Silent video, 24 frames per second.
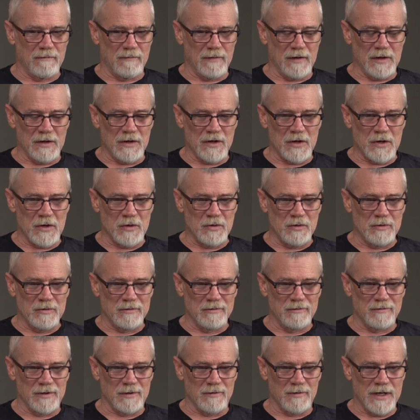
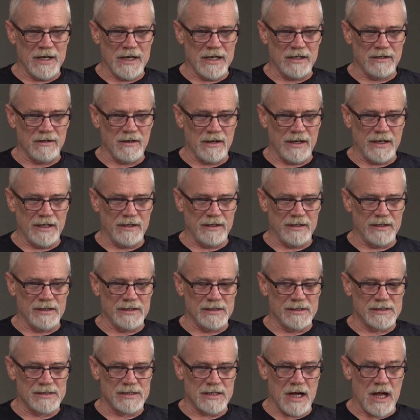the late
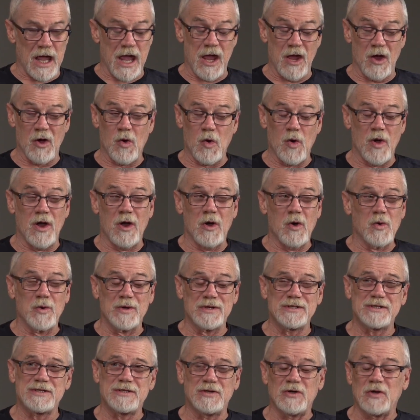90s, AOL
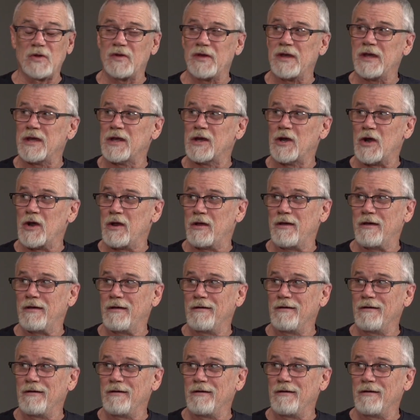was still the internet.